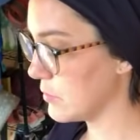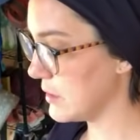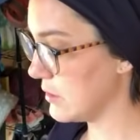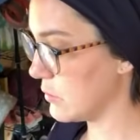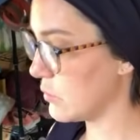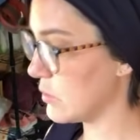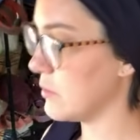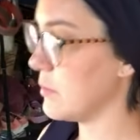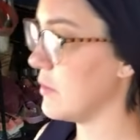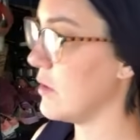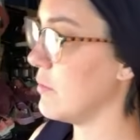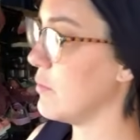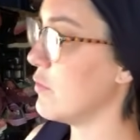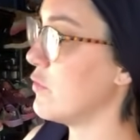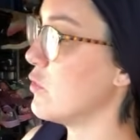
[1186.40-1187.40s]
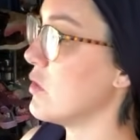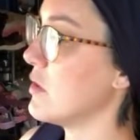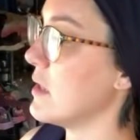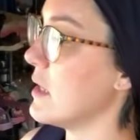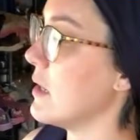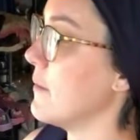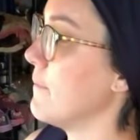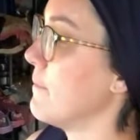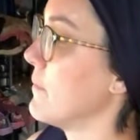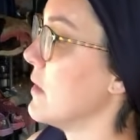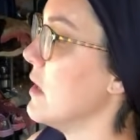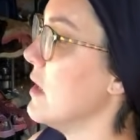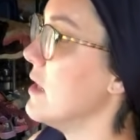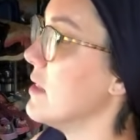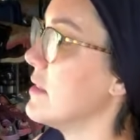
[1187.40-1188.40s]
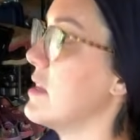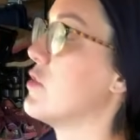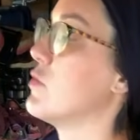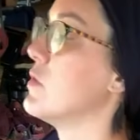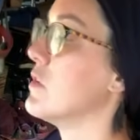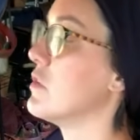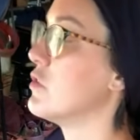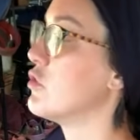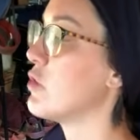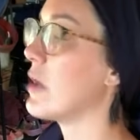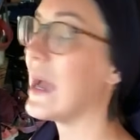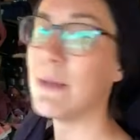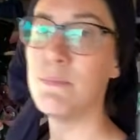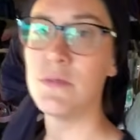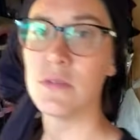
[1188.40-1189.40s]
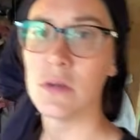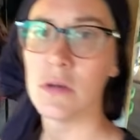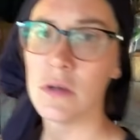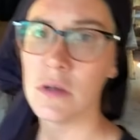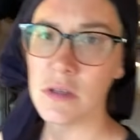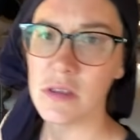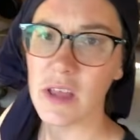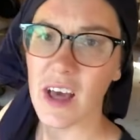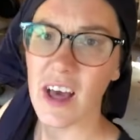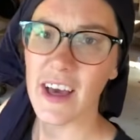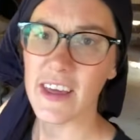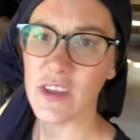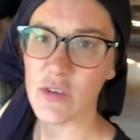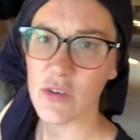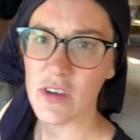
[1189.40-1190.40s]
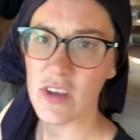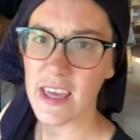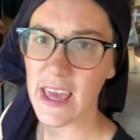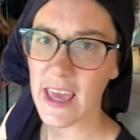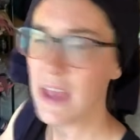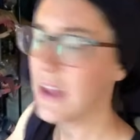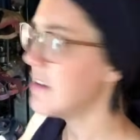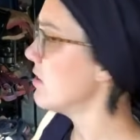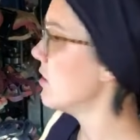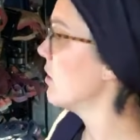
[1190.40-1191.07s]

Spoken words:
read the one before that. That's one of the traps. The higher you get,